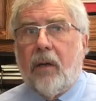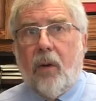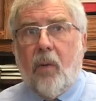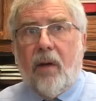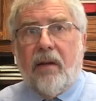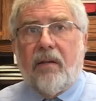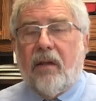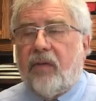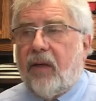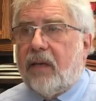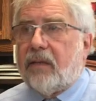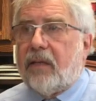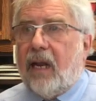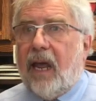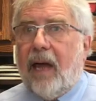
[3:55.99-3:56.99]
but one
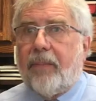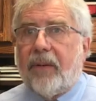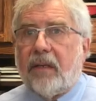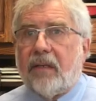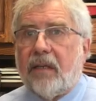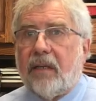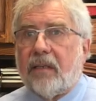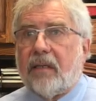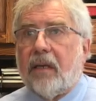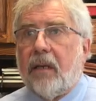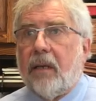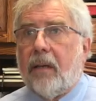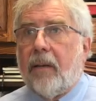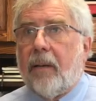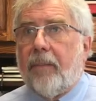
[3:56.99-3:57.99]
of the things that happens
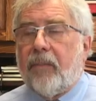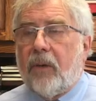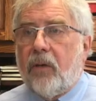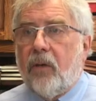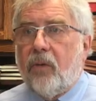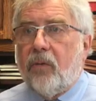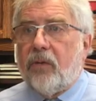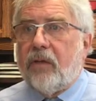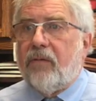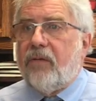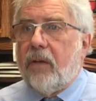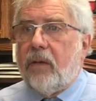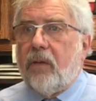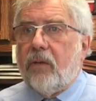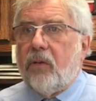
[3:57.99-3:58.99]
is
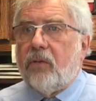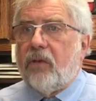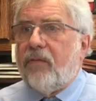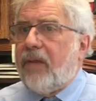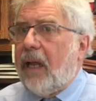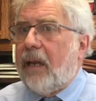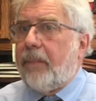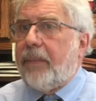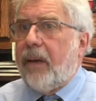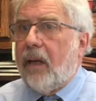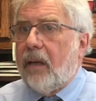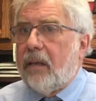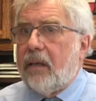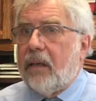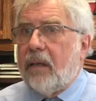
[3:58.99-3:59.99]
you develop